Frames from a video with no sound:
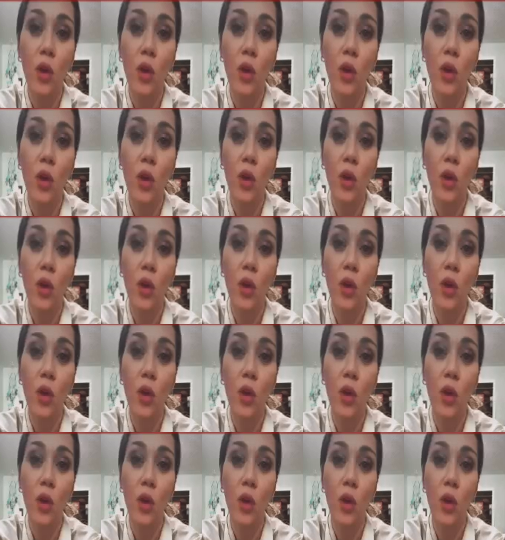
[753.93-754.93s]

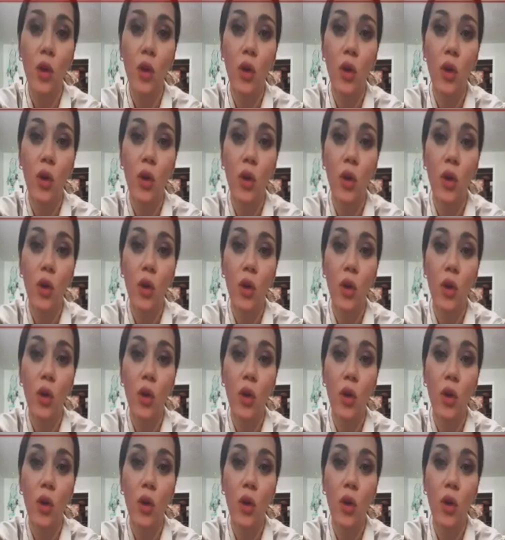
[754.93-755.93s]

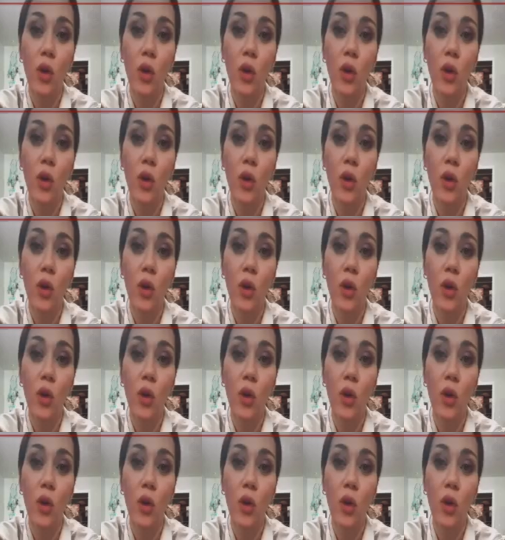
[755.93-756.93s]

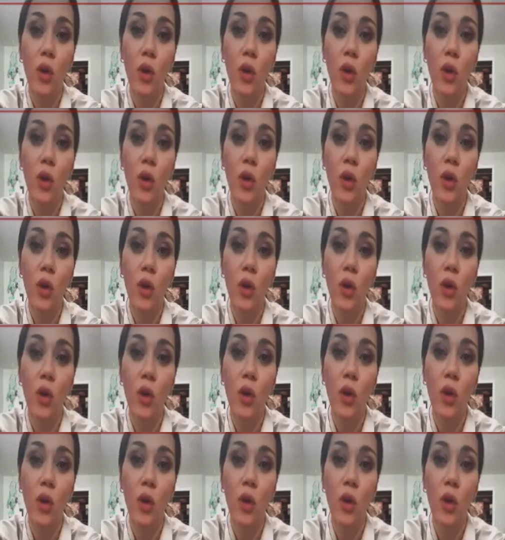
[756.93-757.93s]

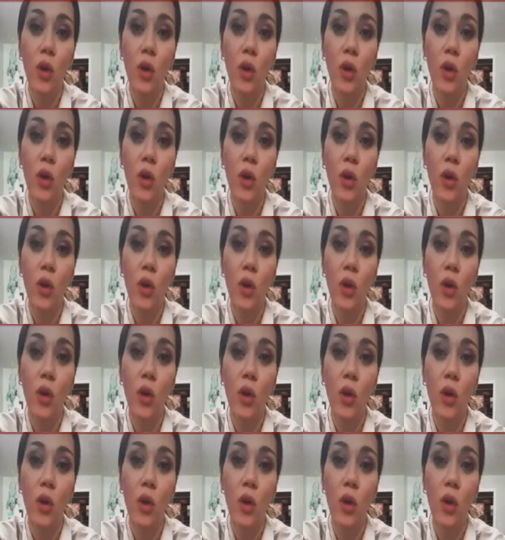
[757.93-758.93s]

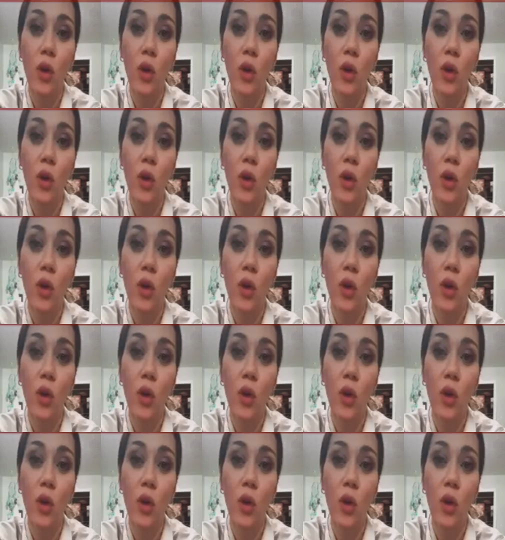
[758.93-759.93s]

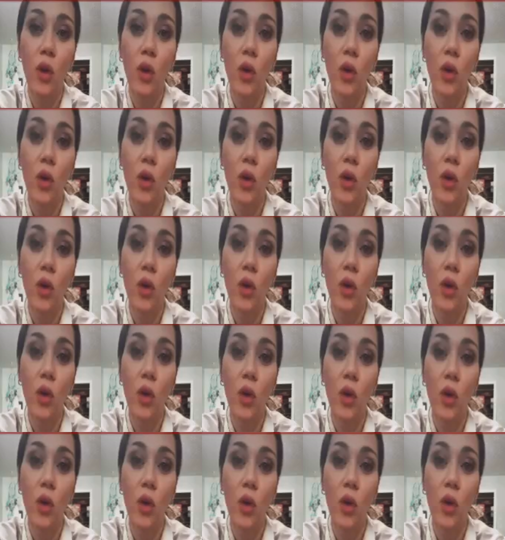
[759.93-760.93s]

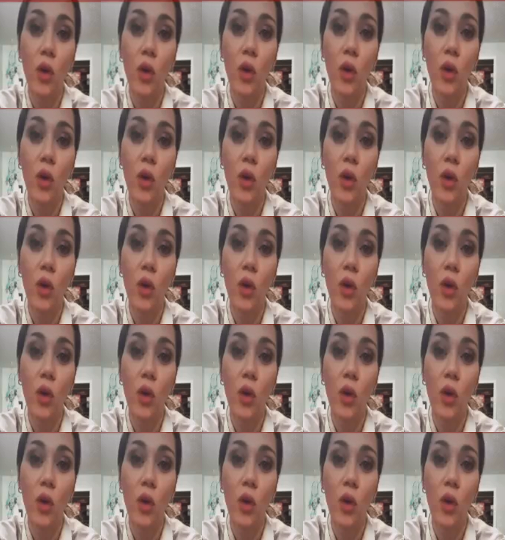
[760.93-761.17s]
(not speaking)